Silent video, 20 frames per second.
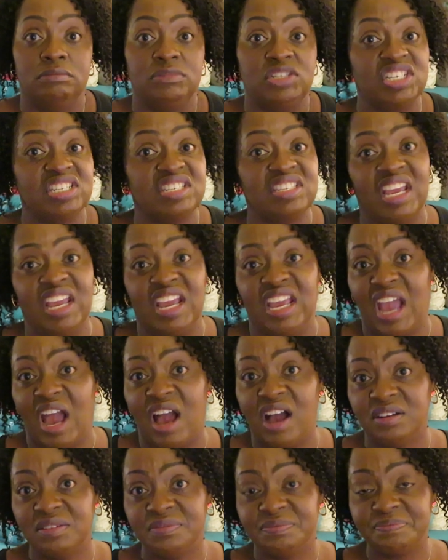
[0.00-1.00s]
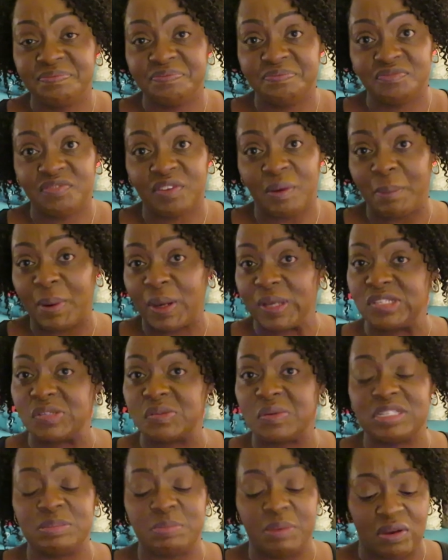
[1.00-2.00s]
Just saying, y'all. From
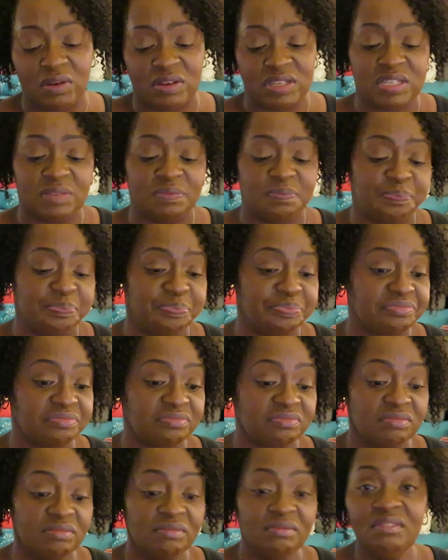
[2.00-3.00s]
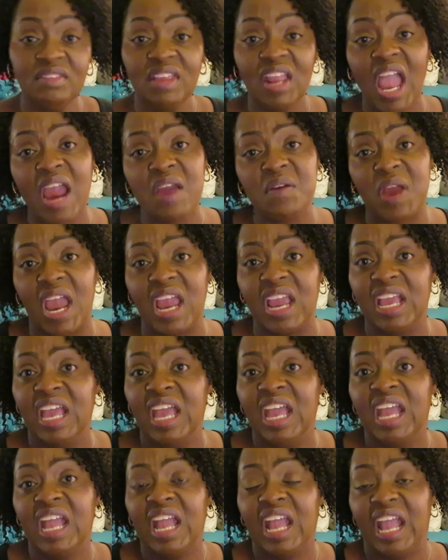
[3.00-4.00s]
personal experience. All right
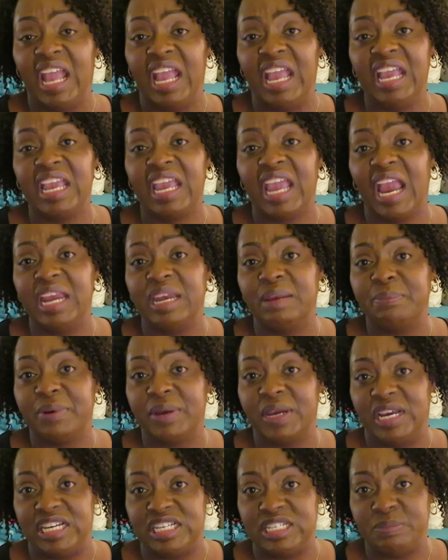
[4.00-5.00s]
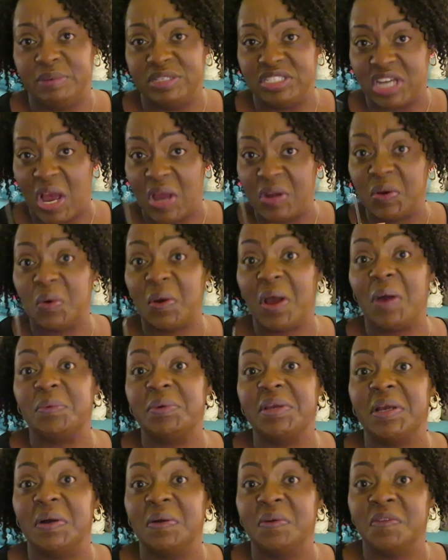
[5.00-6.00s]
ain't came to preach, but y'all know I
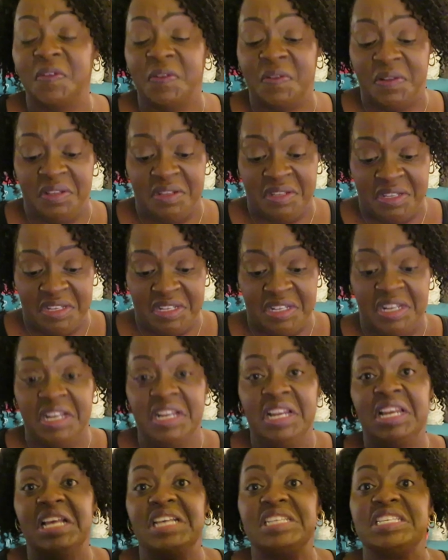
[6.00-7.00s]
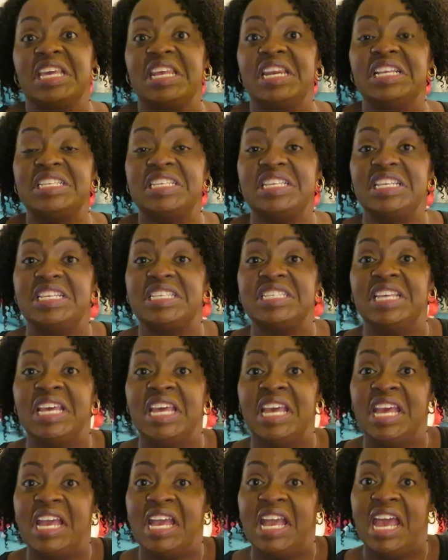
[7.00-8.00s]
will. Let's get into this
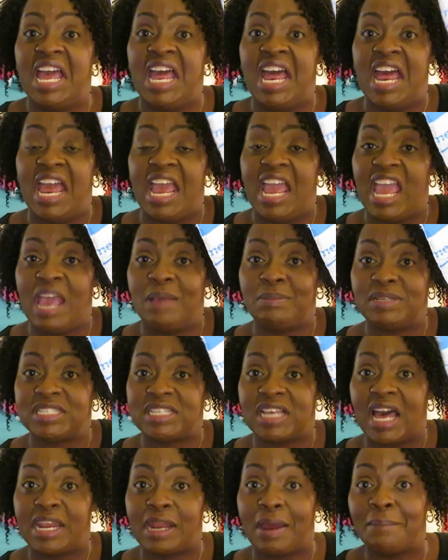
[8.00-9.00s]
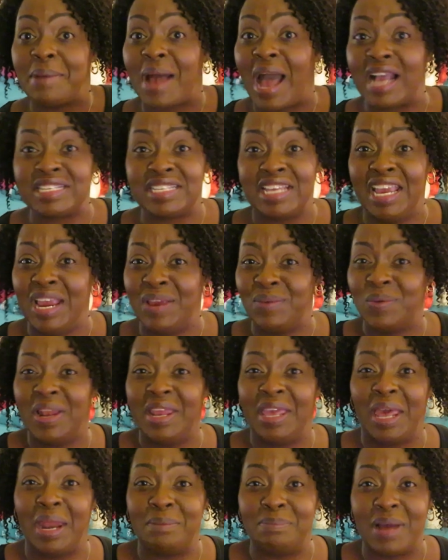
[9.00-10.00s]
Amazon unboxing. It ain't
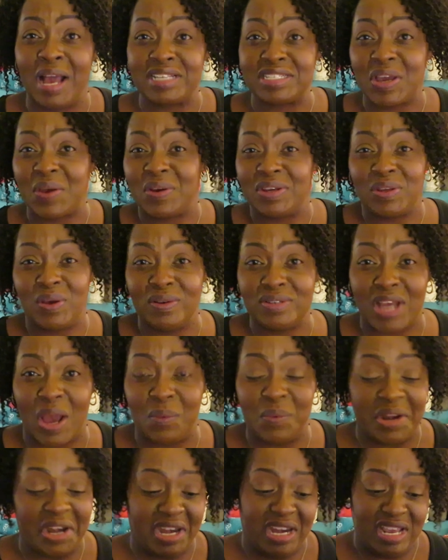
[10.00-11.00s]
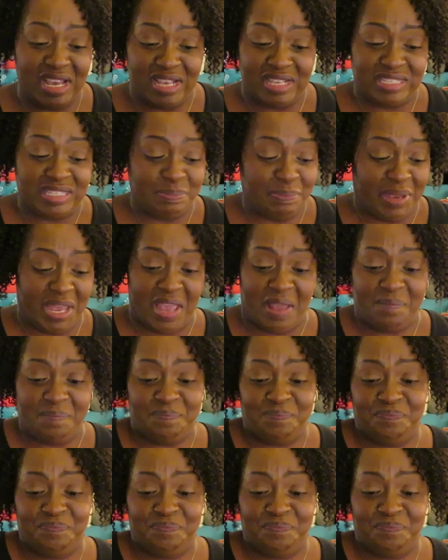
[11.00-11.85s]
really an unboxing. I already told y'all what it is, but